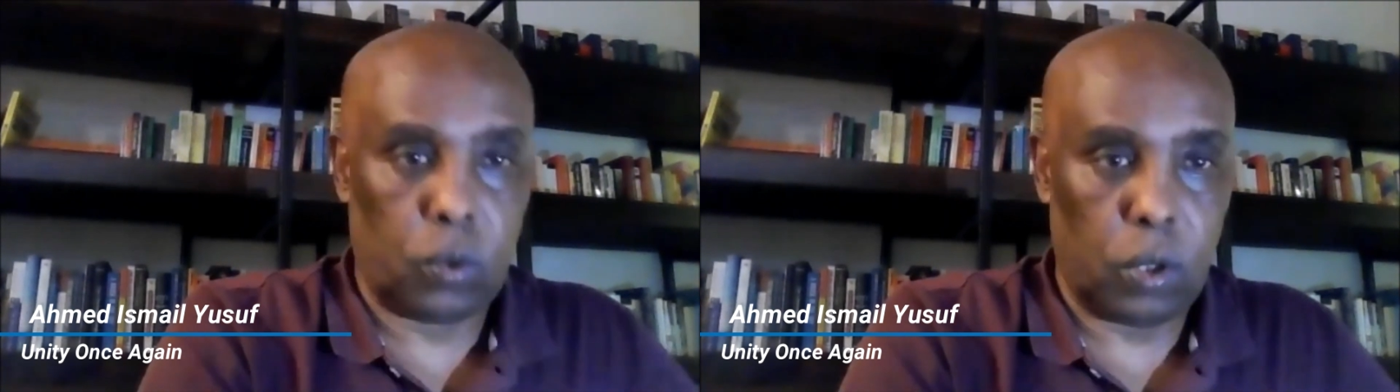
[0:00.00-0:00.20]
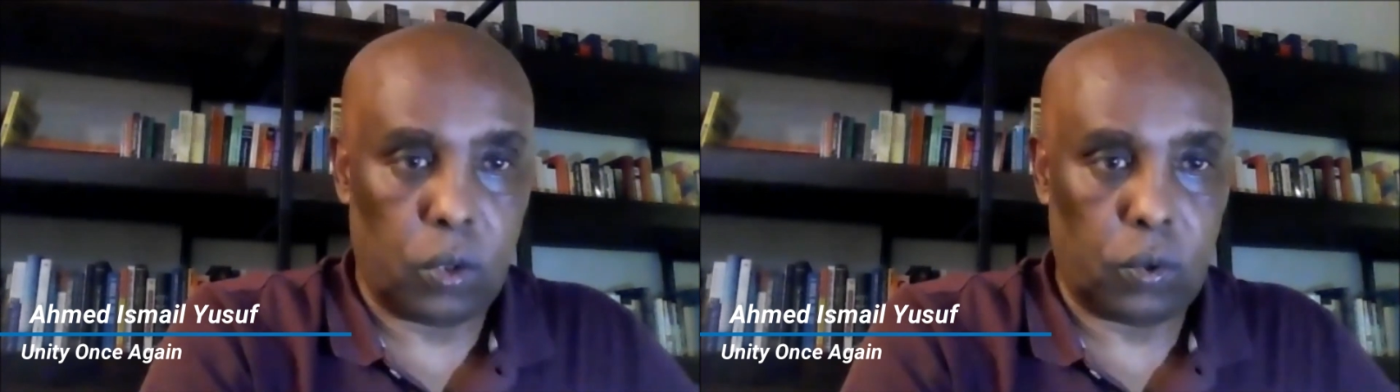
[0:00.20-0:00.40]

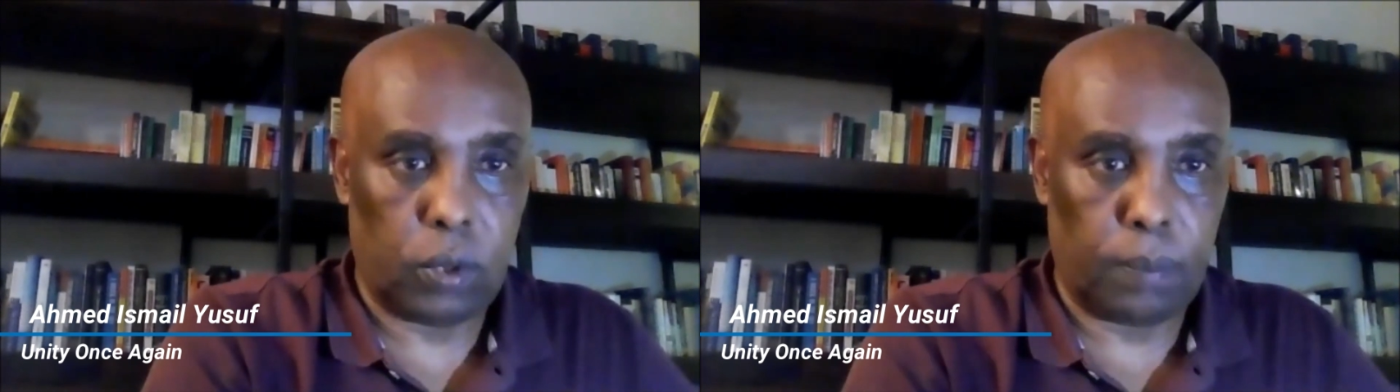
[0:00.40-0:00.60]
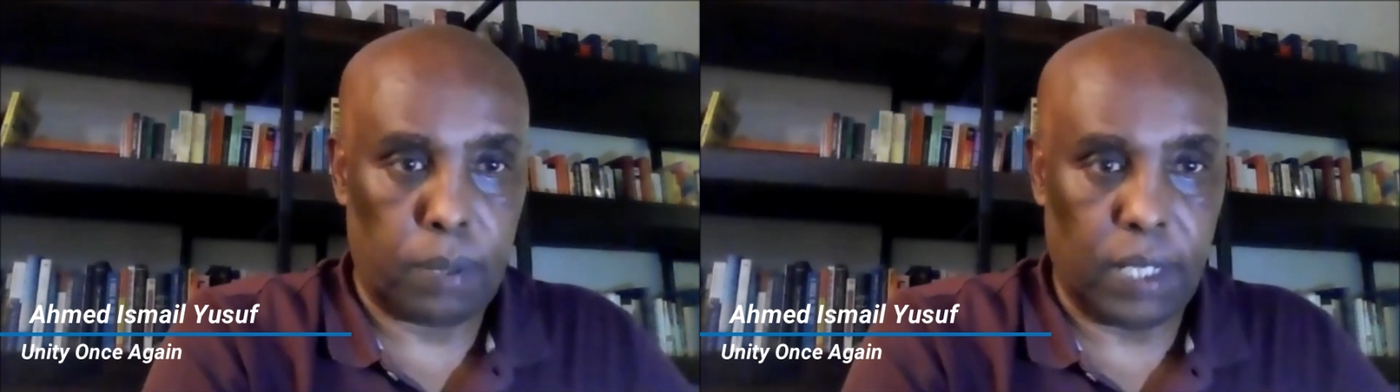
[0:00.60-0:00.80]
to go
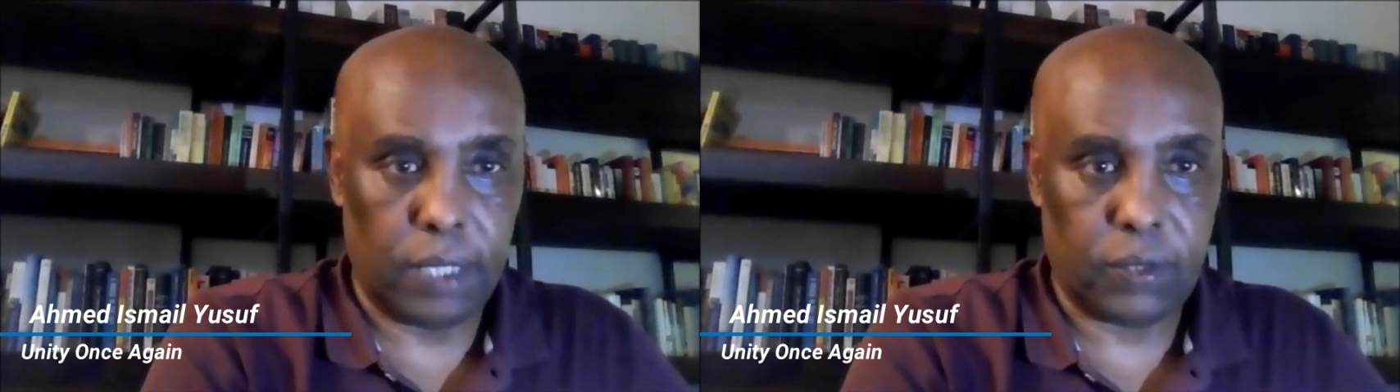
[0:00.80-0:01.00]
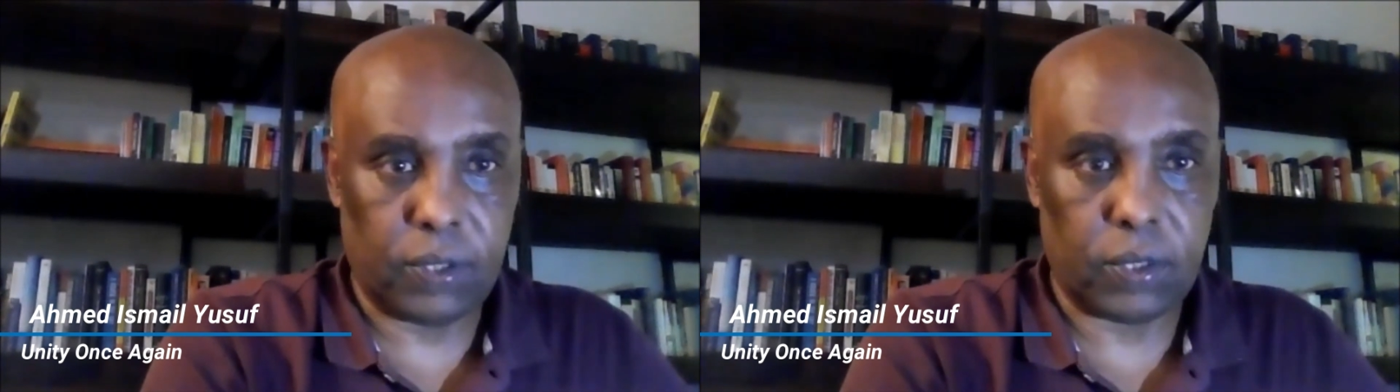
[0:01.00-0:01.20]
to the
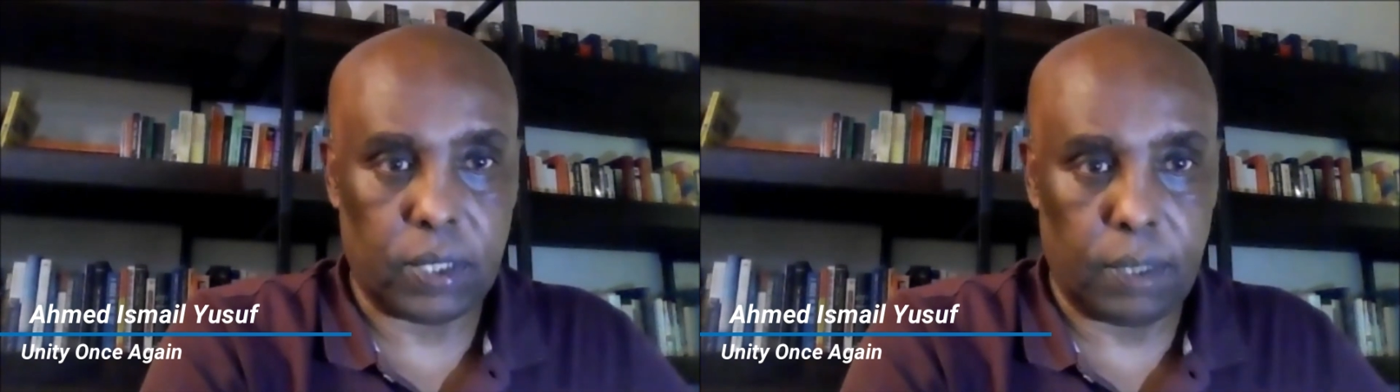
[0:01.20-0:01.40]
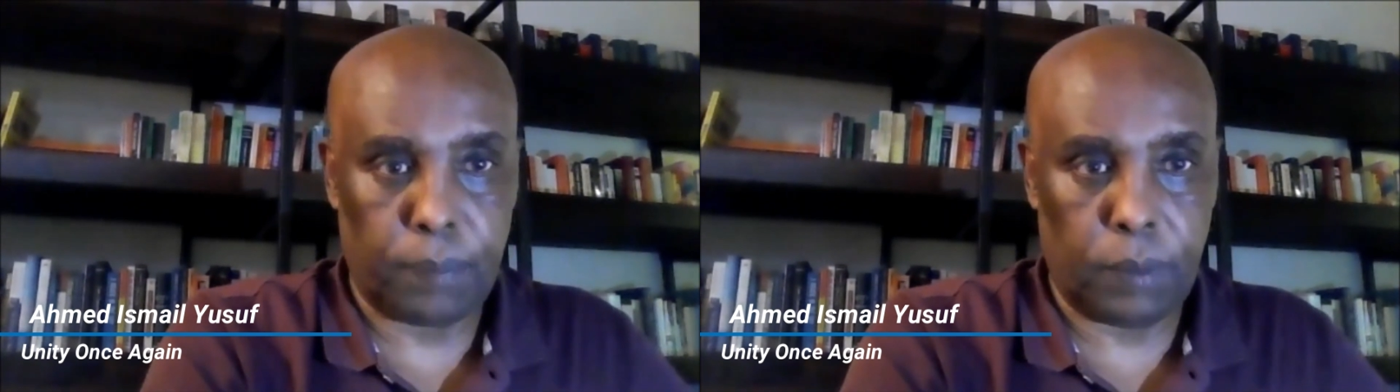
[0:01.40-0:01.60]

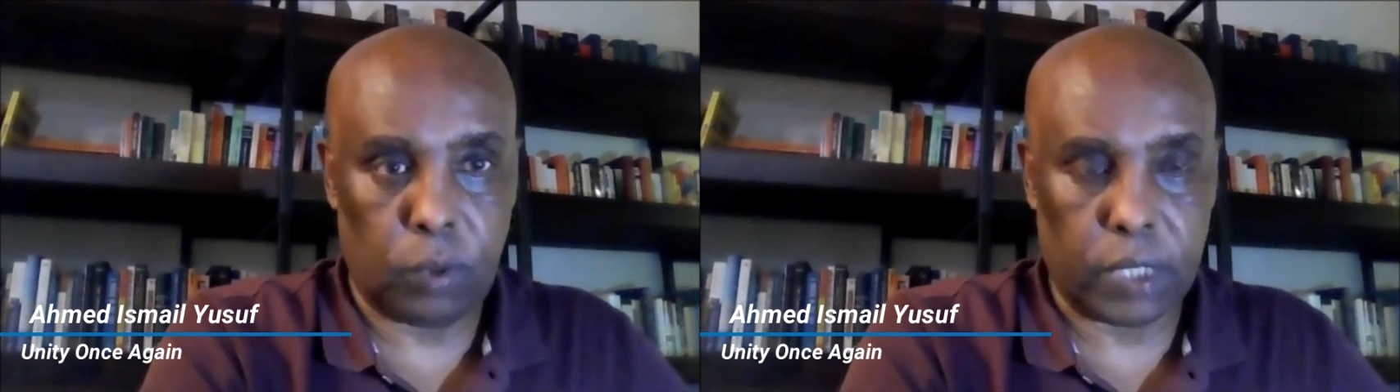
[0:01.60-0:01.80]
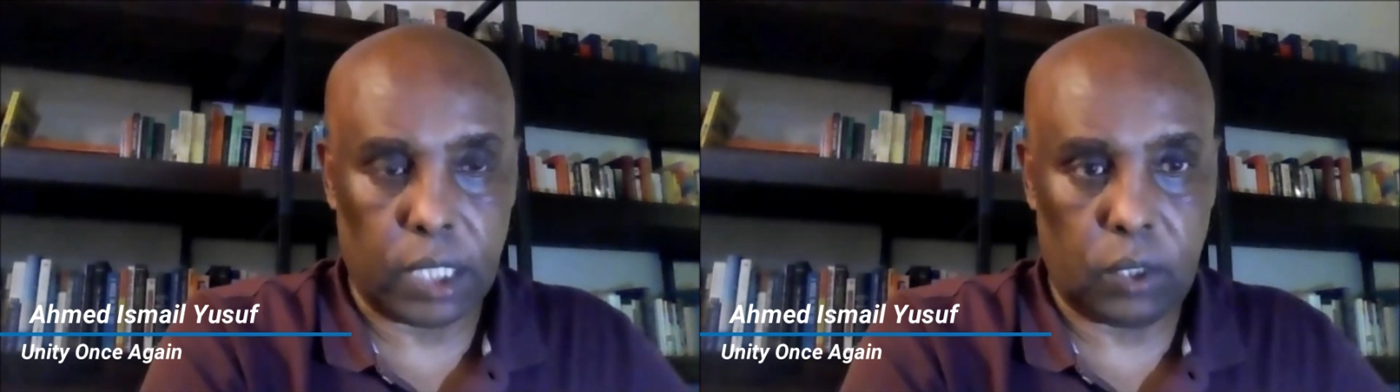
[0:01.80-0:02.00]
places and the
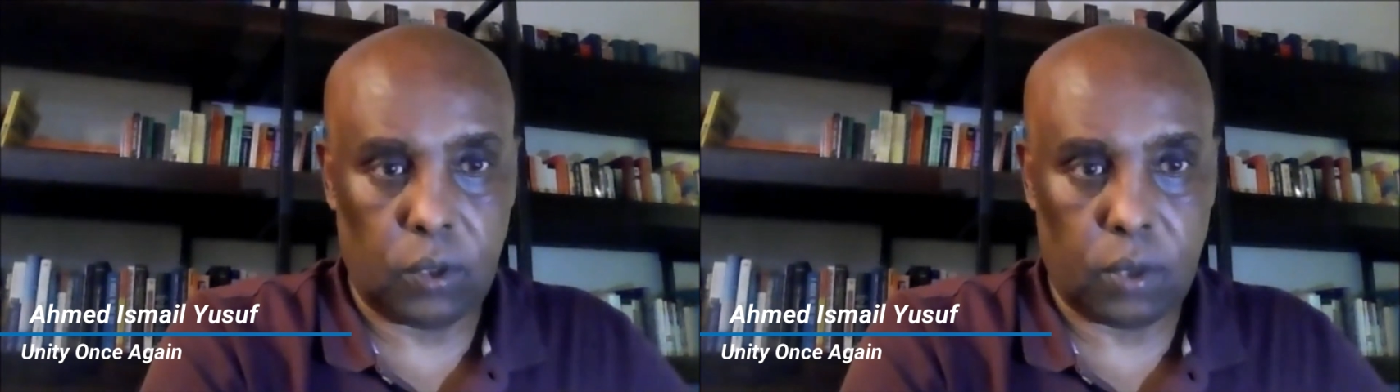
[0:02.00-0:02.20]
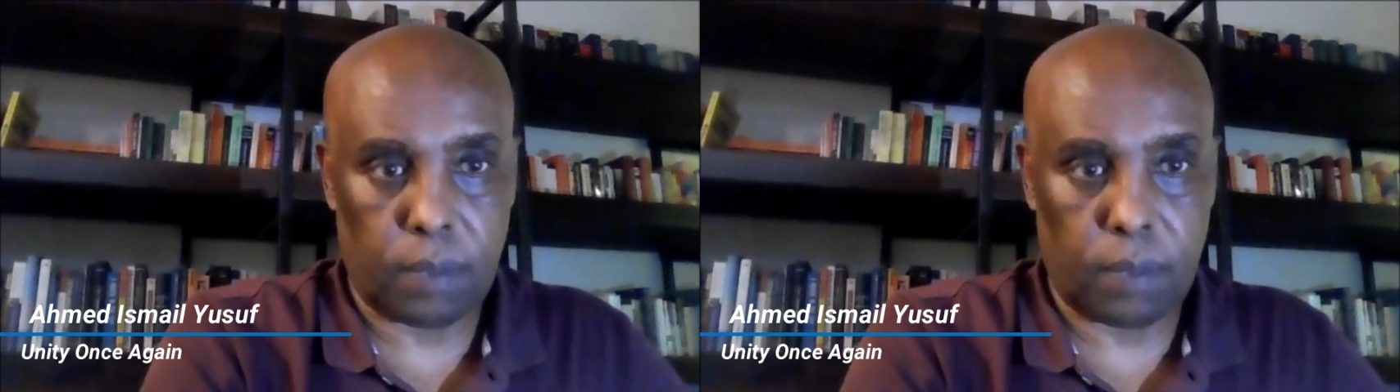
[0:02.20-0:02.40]
people that
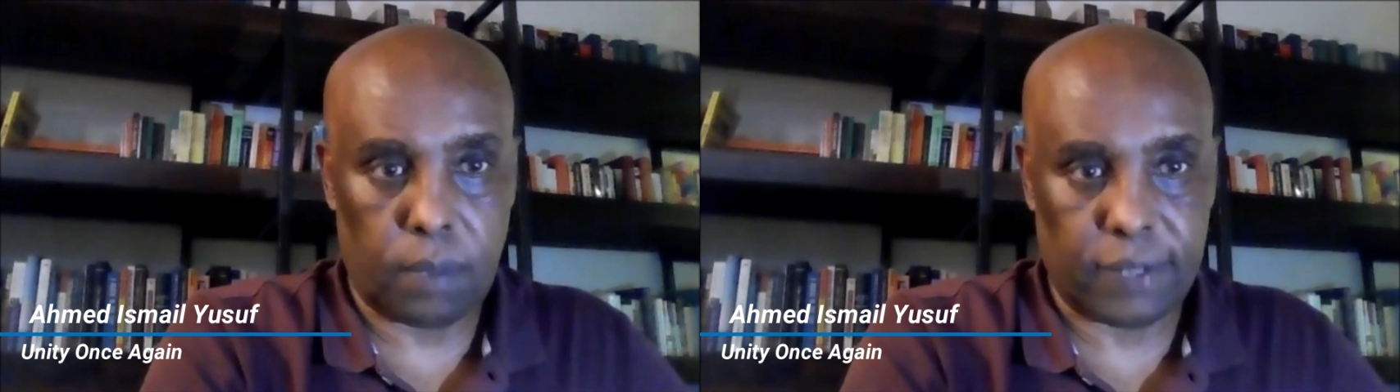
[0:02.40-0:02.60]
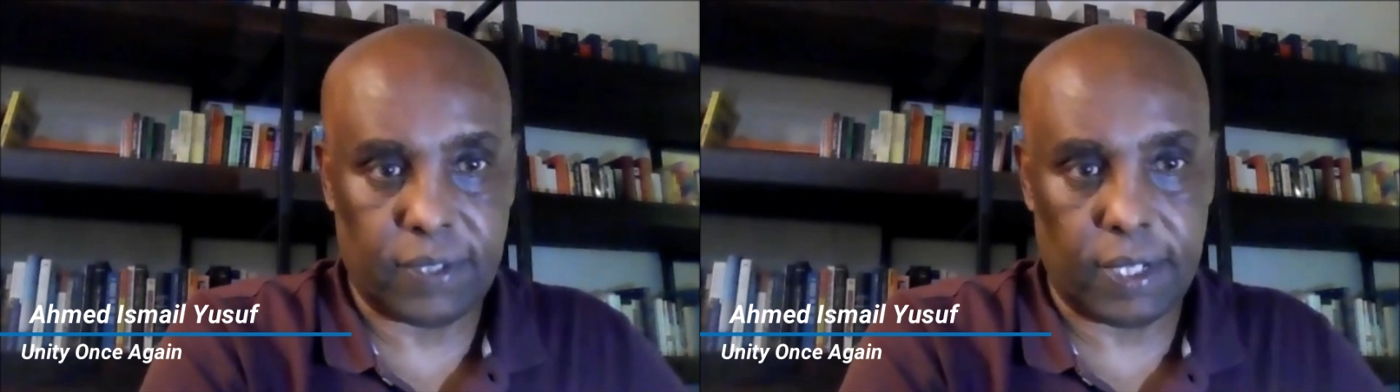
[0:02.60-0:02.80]
you
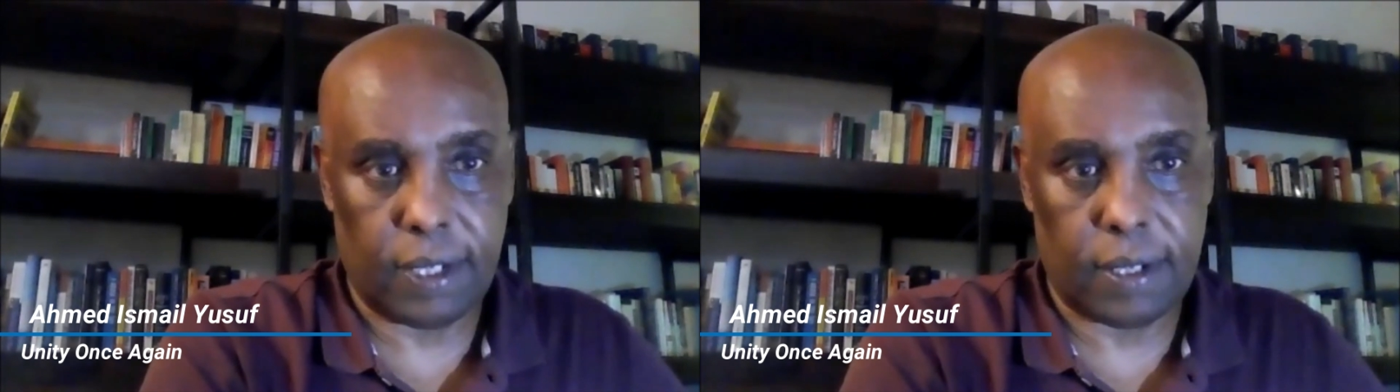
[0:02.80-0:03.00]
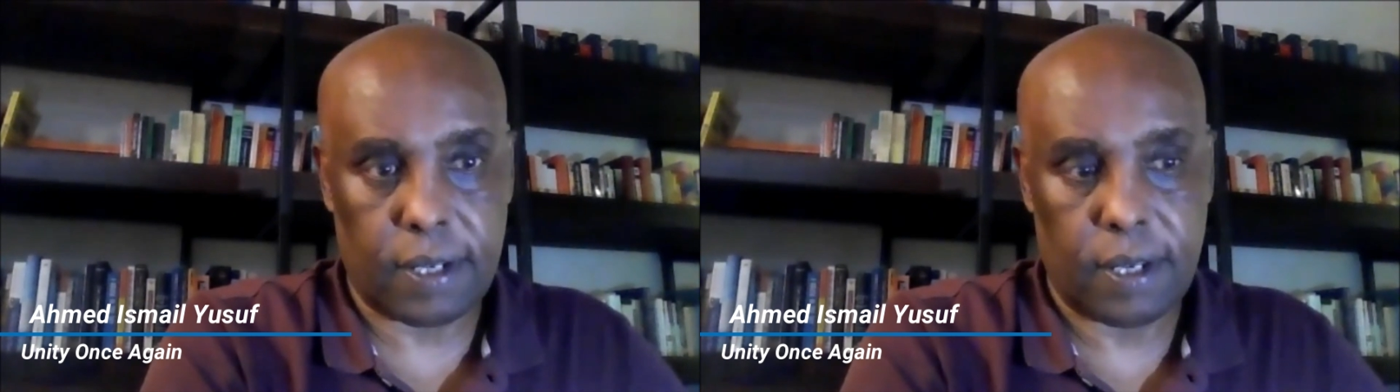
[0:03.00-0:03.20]

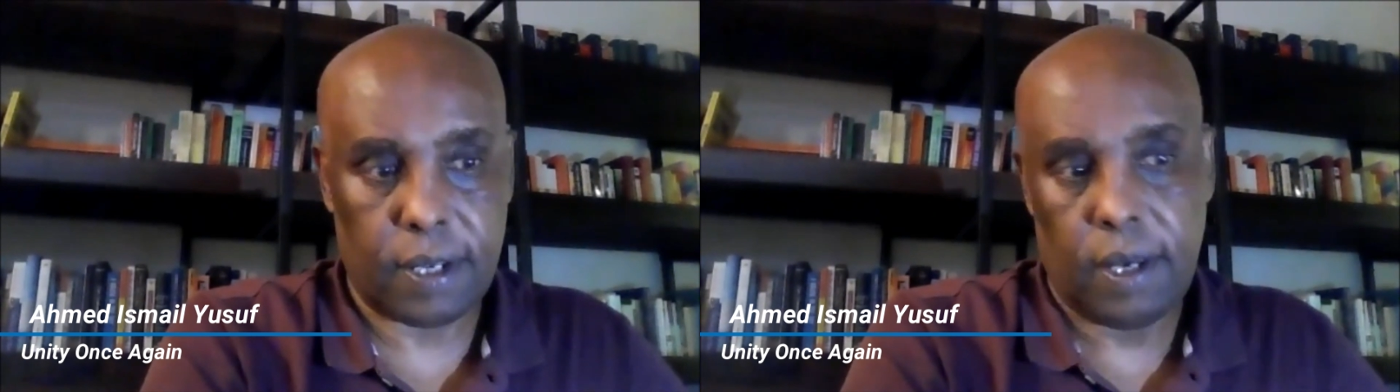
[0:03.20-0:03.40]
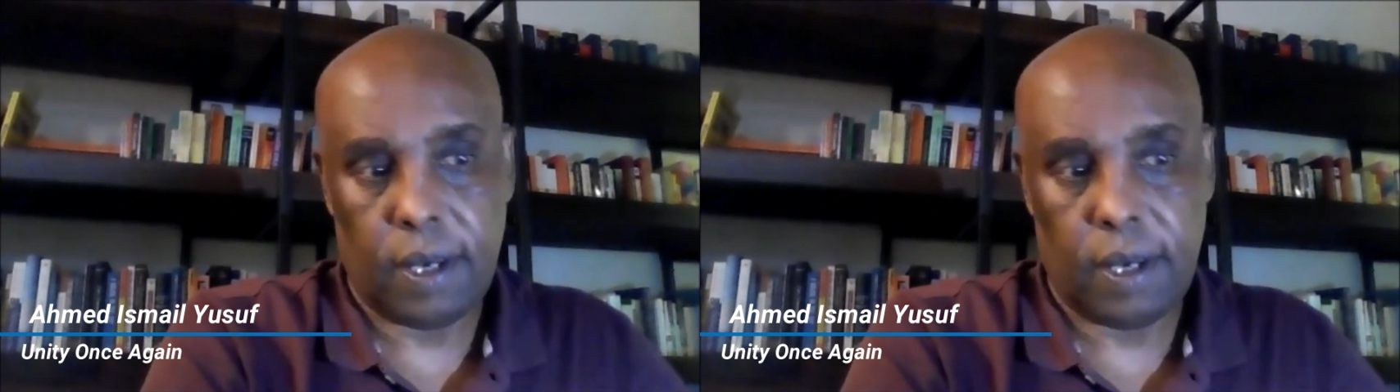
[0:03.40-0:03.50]
represent.